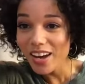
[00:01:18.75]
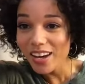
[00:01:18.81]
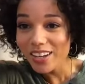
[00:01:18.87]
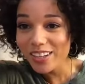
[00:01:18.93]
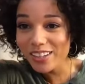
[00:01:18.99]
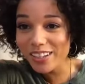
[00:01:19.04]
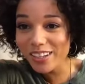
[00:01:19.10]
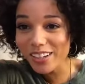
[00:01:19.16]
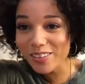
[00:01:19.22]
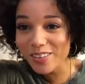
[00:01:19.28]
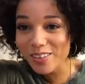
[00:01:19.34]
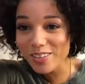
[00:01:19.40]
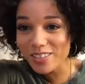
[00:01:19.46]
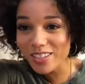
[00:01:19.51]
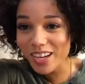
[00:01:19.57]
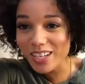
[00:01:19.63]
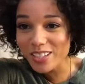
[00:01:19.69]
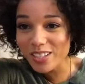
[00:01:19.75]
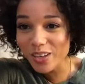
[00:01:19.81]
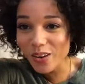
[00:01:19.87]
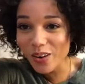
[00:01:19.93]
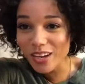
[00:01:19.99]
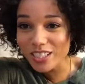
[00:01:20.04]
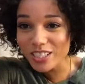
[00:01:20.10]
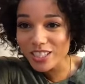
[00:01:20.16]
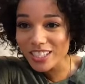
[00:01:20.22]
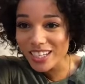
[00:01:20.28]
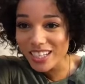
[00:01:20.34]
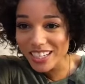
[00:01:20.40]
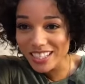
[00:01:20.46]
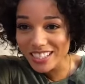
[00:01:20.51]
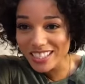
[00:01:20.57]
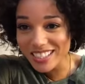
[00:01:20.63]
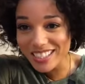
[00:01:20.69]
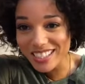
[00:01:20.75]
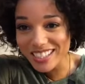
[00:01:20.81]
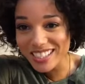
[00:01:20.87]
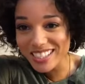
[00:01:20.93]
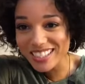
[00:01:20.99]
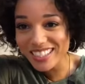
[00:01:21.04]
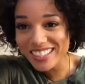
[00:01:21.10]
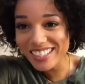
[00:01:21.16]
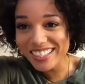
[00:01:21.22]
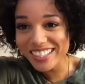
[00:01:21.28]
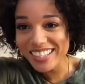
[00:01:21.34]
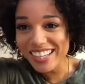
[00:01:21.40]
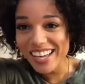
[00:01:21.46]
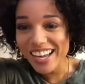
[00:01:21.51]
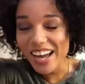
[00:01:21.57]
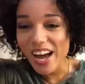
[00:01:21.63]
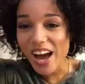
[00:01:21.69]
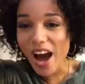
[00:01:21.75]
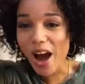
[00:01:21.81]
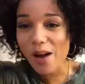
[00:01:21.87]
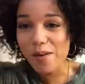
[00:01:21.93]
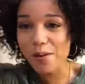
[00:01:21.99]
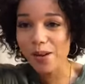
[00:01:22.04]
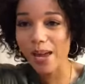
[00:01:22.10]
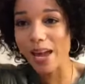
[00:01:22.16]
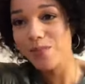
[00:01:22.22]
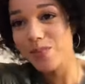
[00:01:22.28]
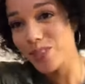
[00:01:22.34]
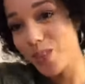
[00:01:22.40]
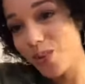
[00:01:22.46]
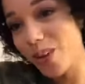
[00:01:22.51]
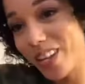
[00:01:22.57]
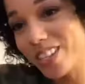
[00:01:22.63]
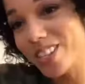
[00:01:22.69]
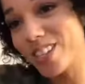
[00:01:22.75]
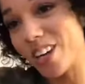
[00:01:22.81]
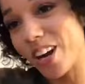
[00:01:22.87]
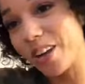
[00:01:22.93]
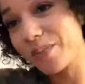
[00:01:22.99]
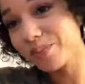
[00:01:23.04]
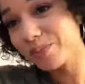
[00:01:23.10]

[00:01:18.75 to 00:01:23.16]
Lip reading: clear of those kinds of questions. Okay, so we can start.